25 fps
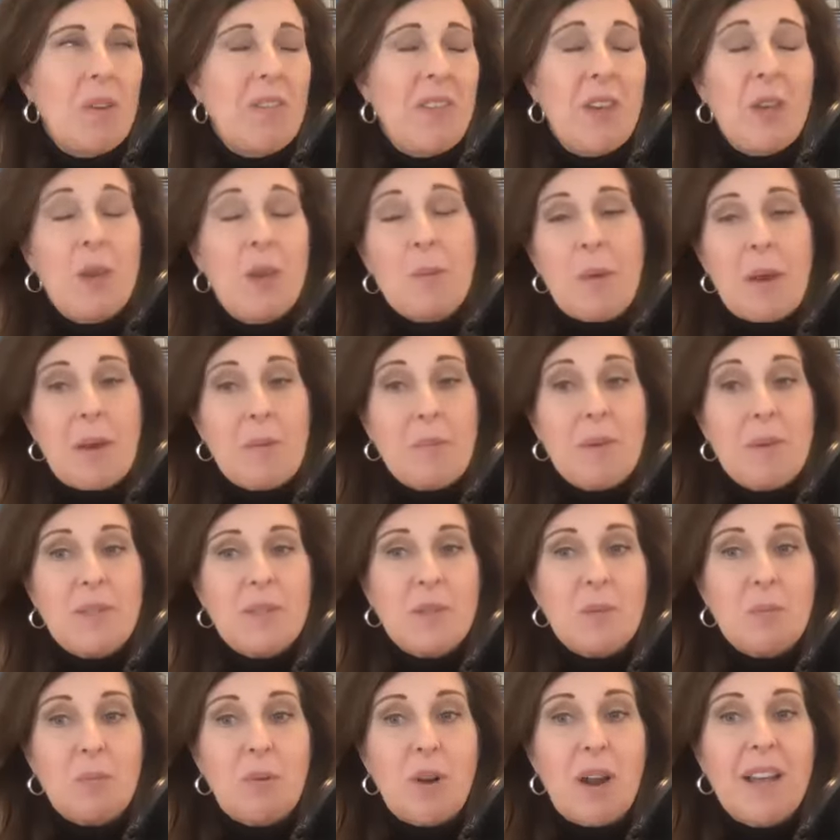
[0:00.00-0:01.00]
thing you might be
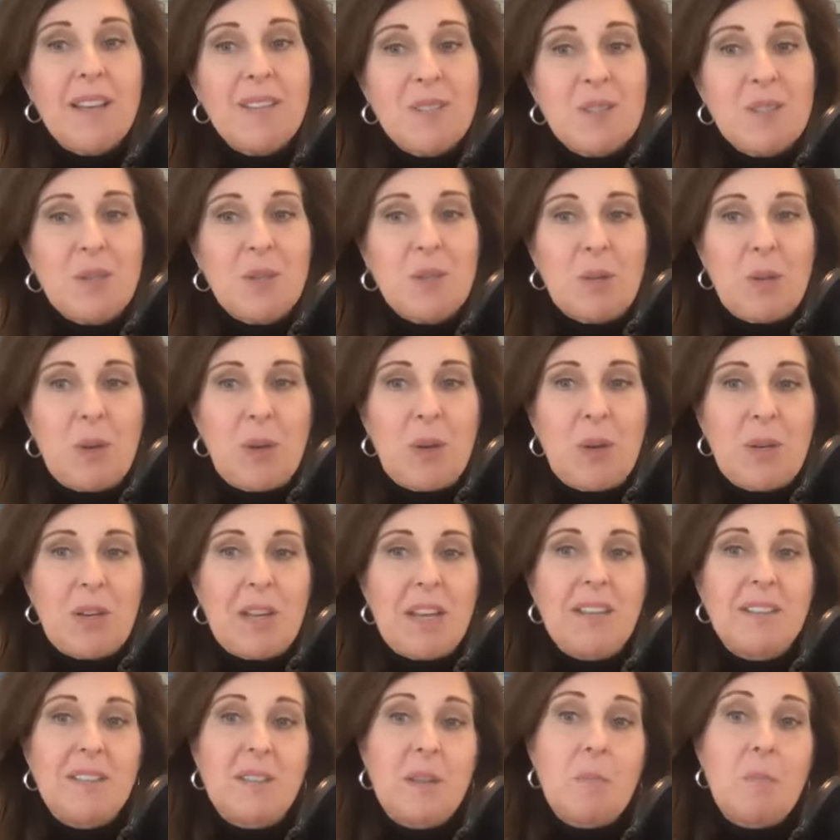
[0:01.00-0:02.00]
surprised to learn
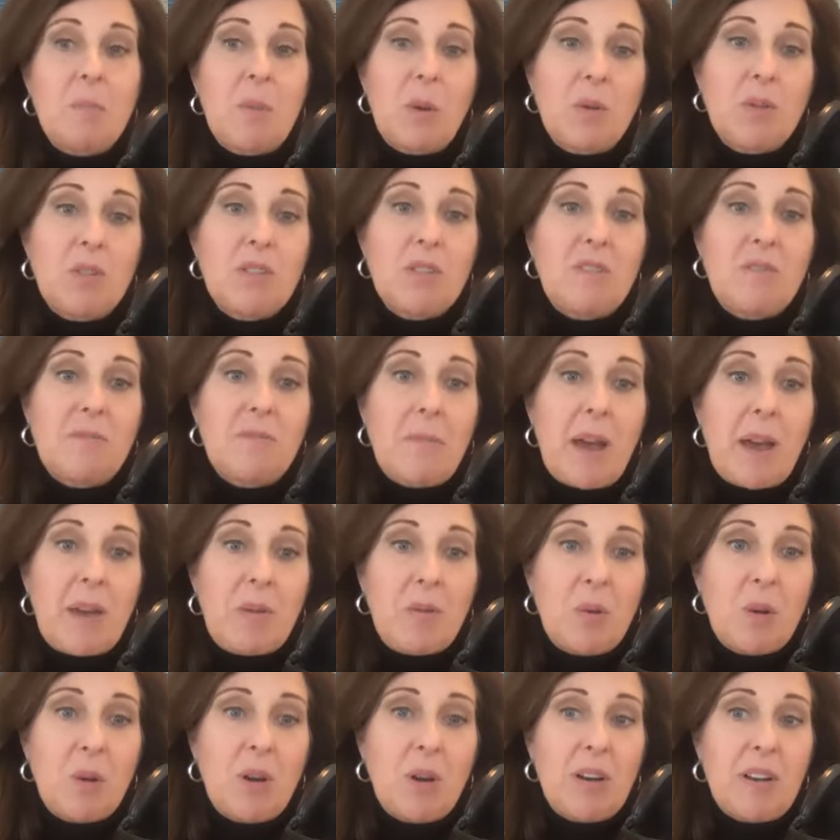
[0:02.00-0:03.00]
is that most of my
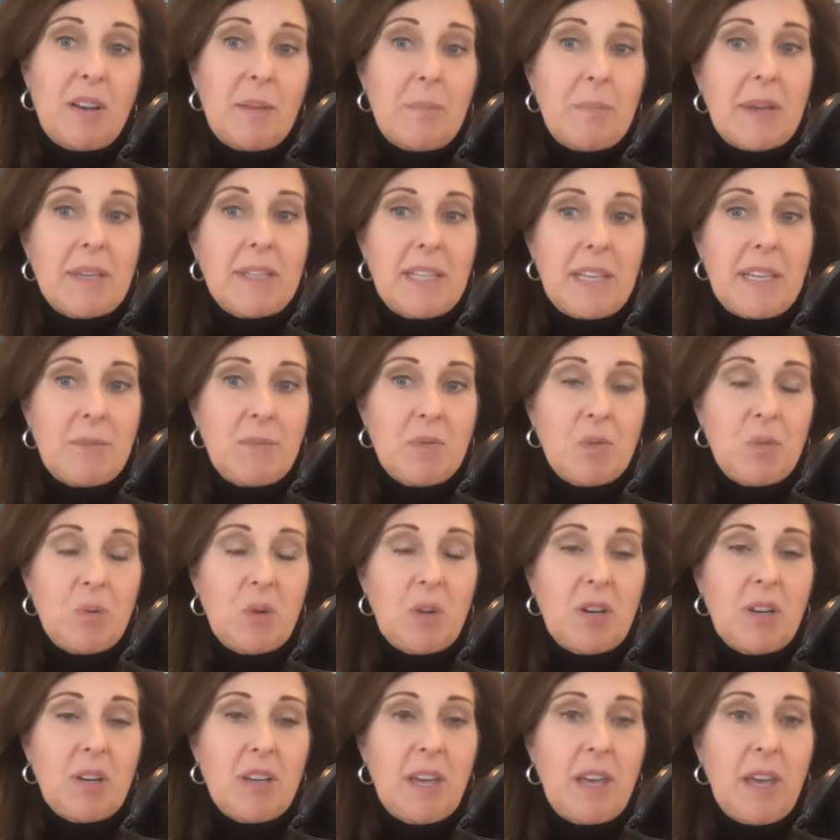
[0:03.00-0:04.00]
work and my team's
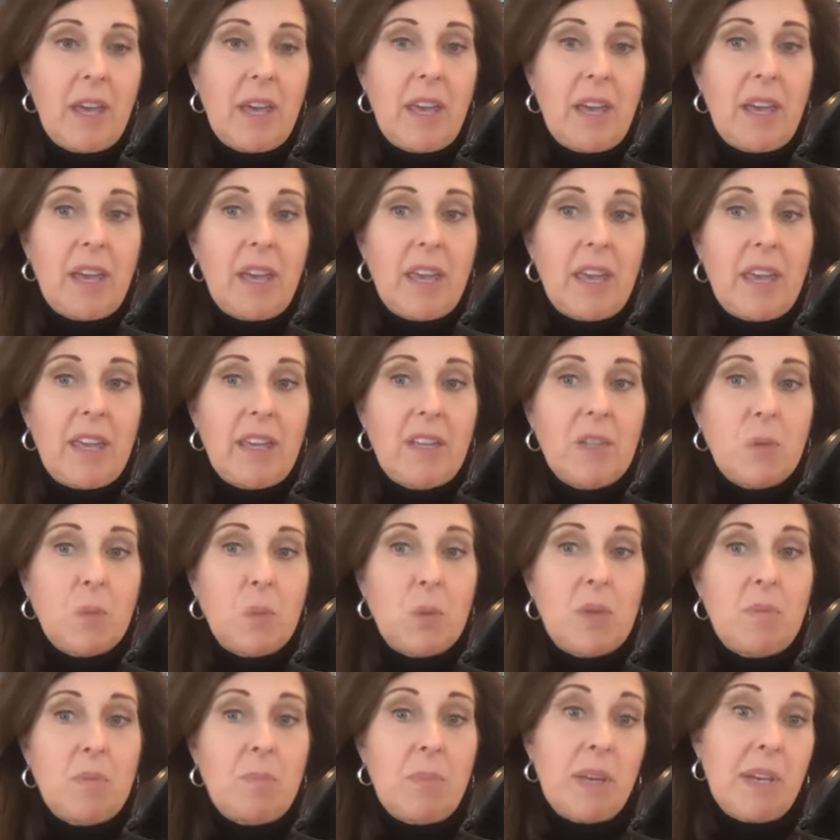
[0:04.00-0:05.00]
work is
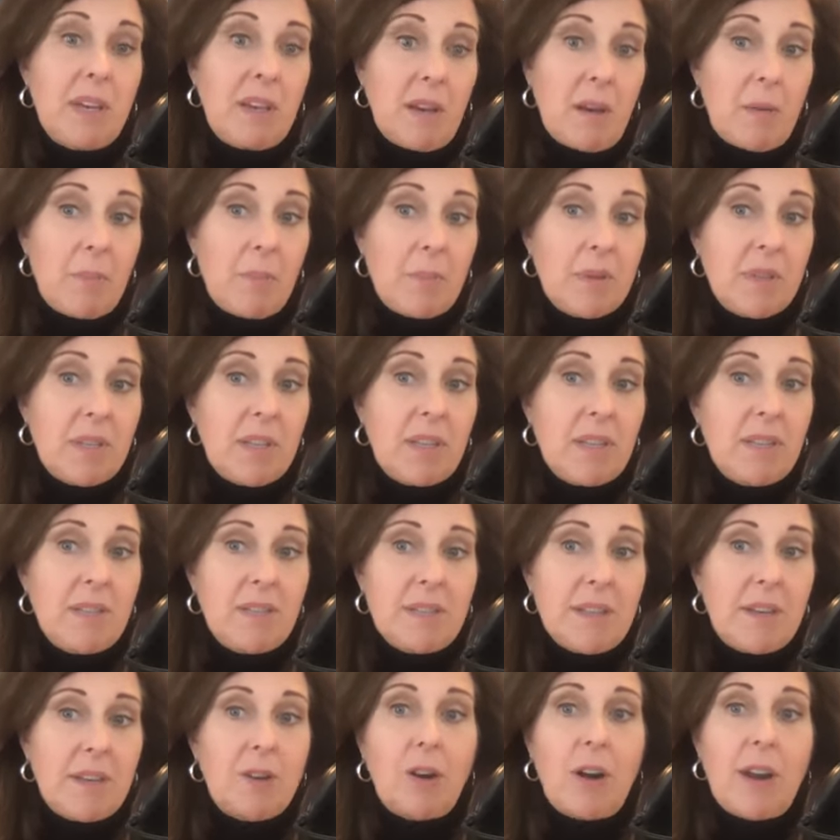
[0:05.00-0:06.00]
with big companies
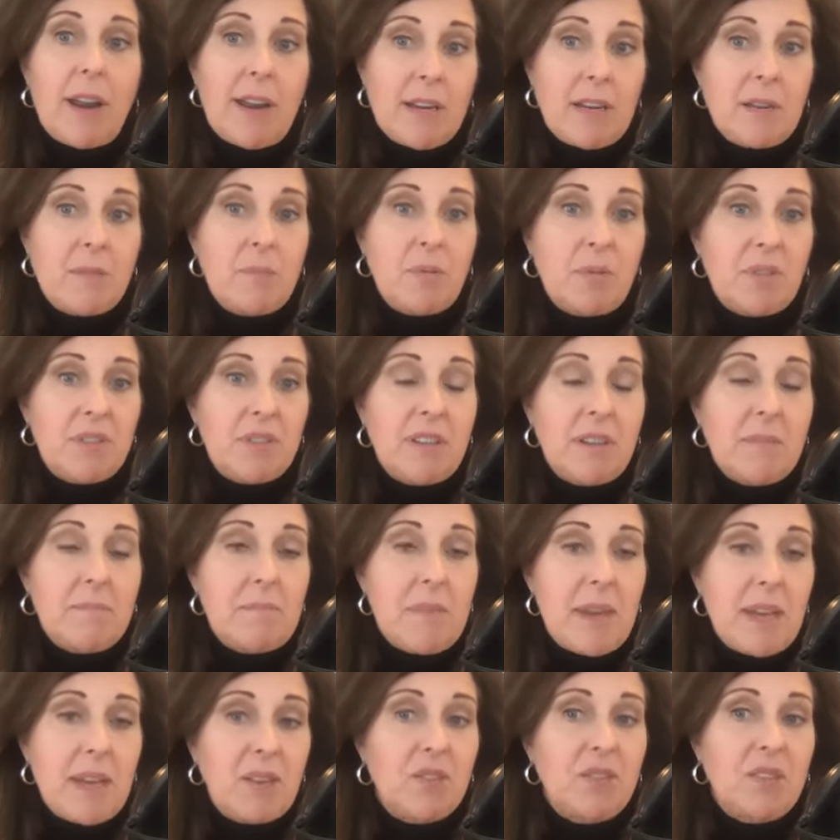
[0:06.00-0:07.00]
that are 80%
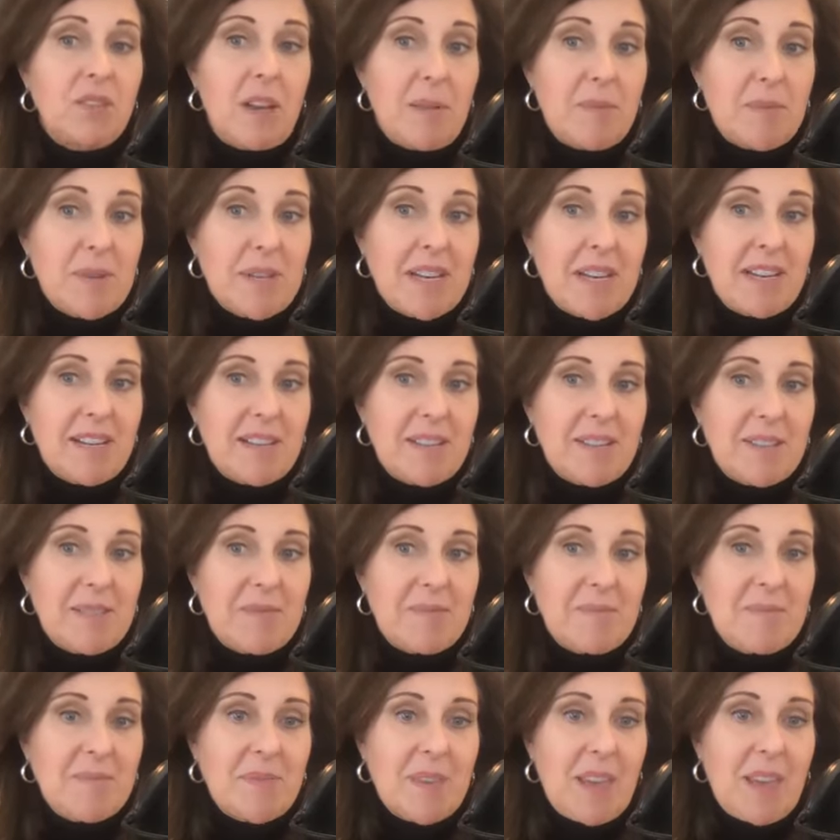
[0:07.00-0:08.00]
male dominated.
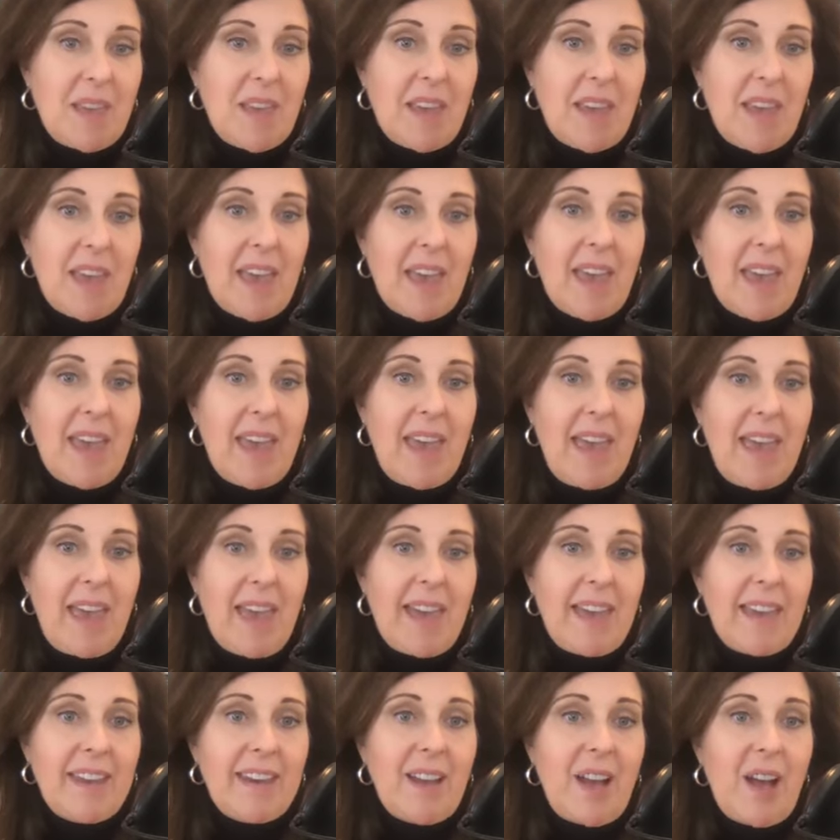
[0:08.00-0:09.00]

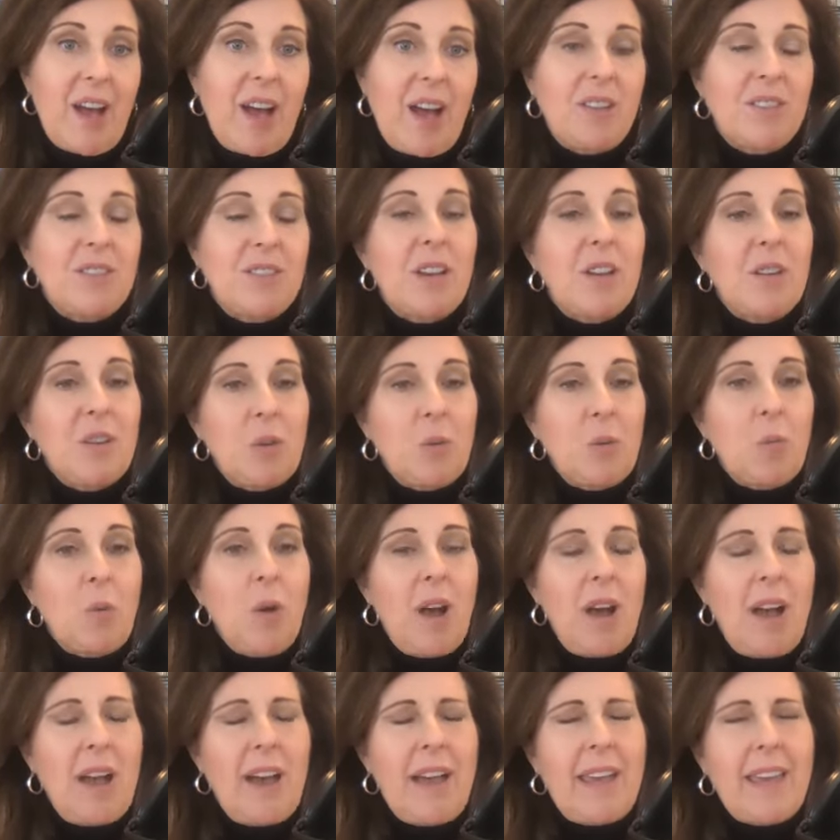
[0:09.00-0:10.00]
And I'll tell you
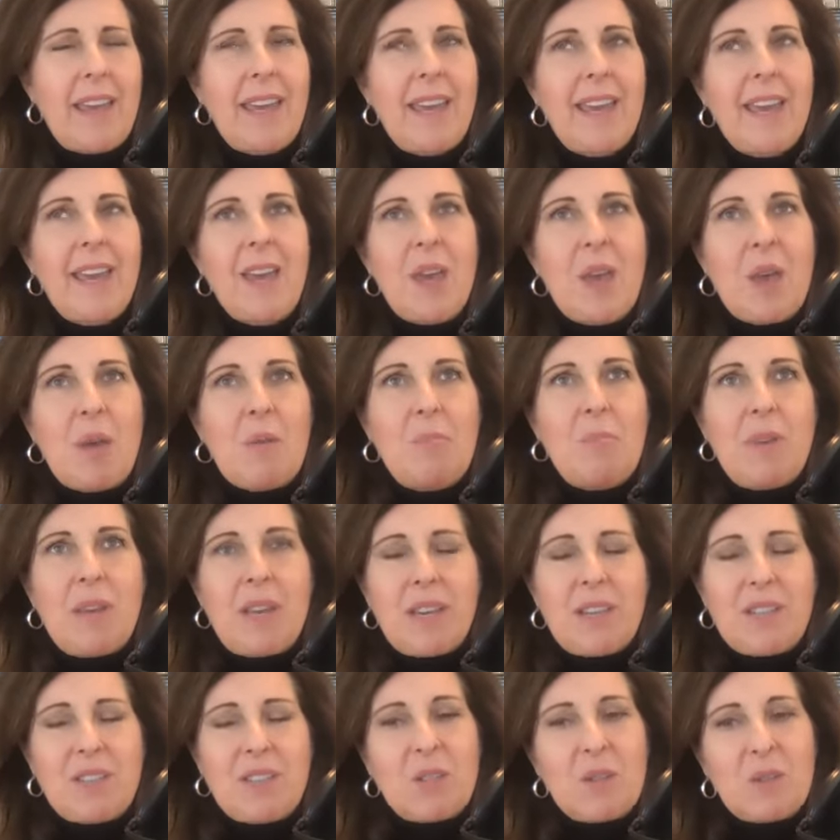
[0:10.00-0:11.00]
why.
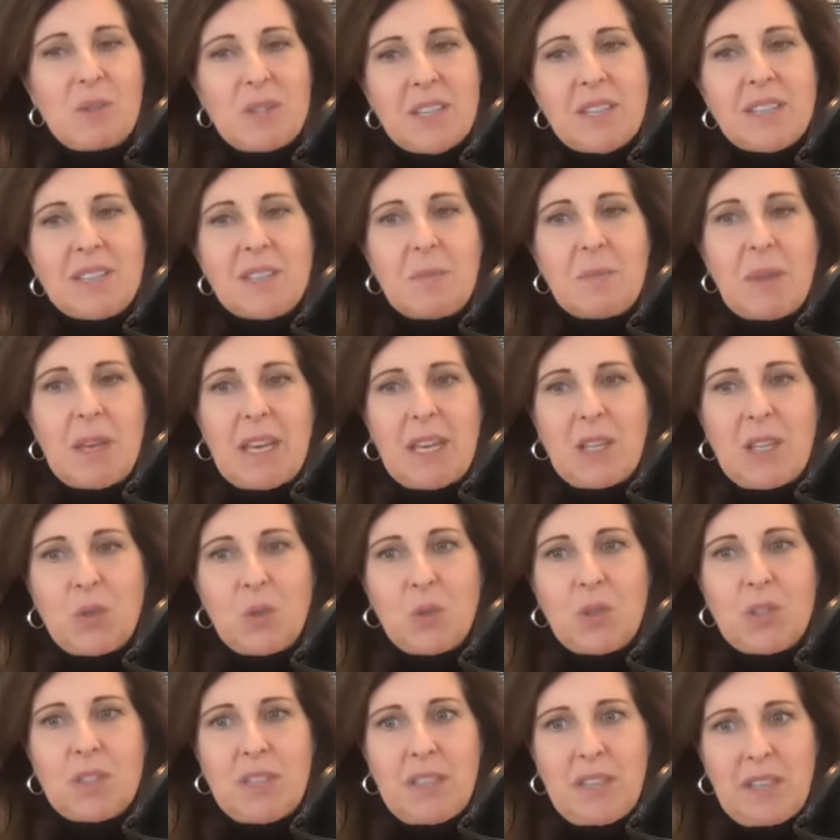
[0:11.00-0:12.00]
Because you said something
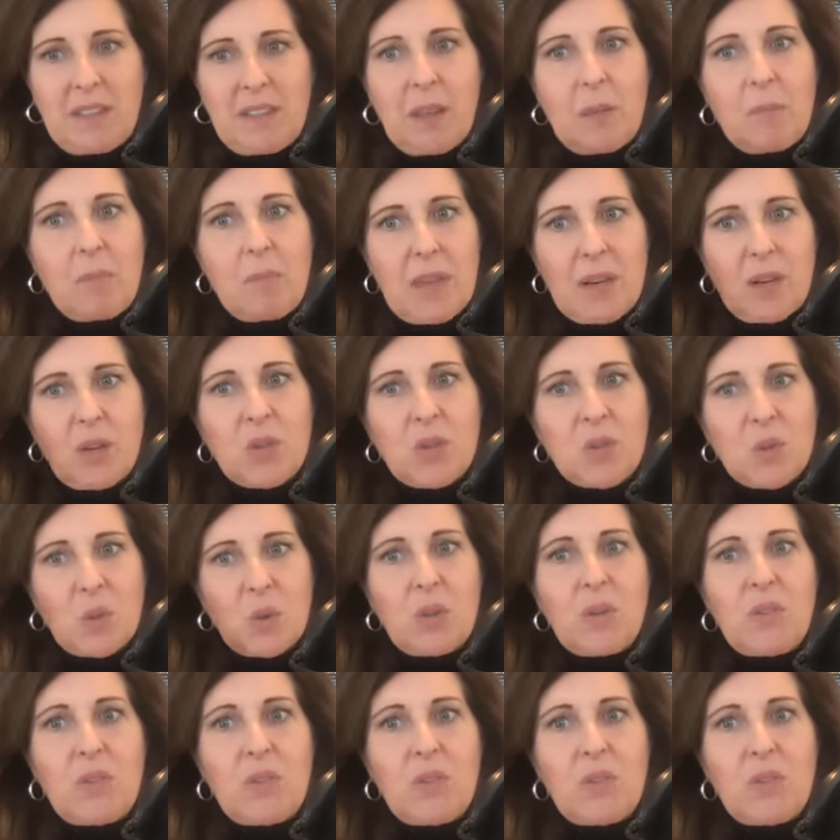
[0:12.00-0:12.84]
interesting that men are sort of